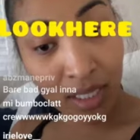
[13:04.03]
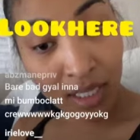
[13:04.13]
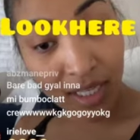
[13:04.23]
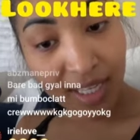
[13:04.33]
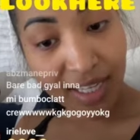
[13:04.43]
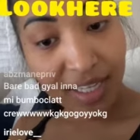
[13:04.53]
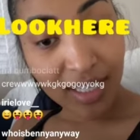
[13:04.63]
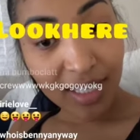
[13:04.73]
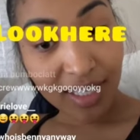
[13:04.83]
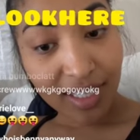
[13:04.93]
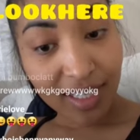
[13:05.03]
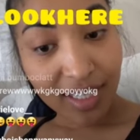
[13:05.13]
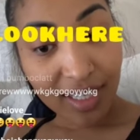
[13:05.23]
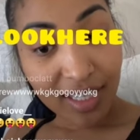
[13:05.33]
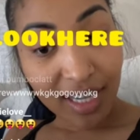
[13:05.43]
me?
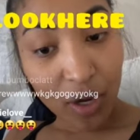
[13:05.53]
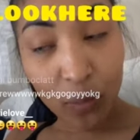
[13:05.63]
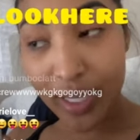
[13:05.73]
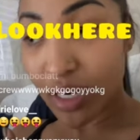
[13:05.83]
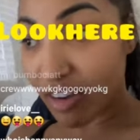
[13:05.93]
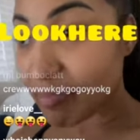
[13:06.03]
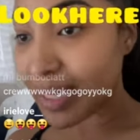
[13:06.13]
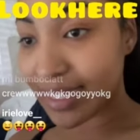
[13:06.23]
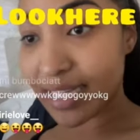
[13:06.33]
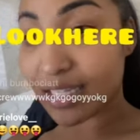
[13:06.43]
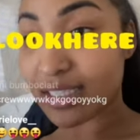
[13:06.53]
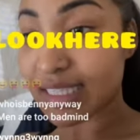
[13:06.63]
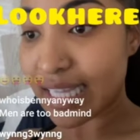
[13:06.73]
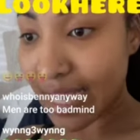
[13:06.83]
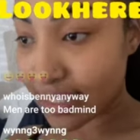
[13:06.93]
We love big dicks,
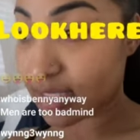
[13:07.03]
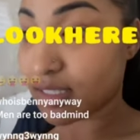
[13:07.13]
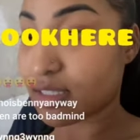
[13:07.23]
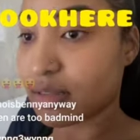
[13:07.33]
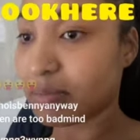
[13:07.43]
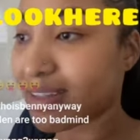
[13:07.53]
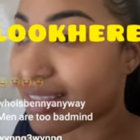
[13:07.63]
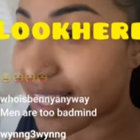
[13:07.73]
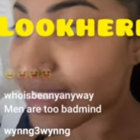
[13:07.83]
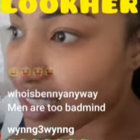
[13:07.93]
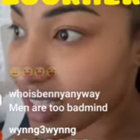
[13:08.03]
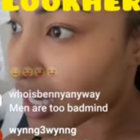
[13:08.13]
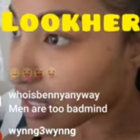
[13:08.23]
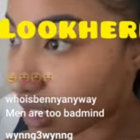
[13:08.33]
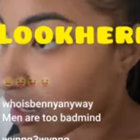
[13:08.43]
yes. But that's
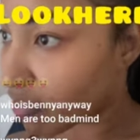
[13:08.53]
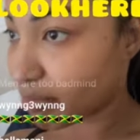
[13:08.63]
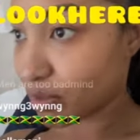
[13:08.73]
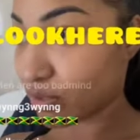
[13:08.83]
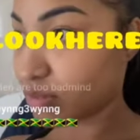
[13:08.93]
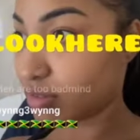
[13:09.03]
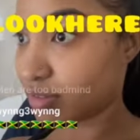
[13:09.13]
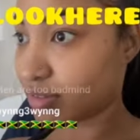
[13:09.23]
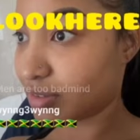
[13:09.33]
not enough, bro.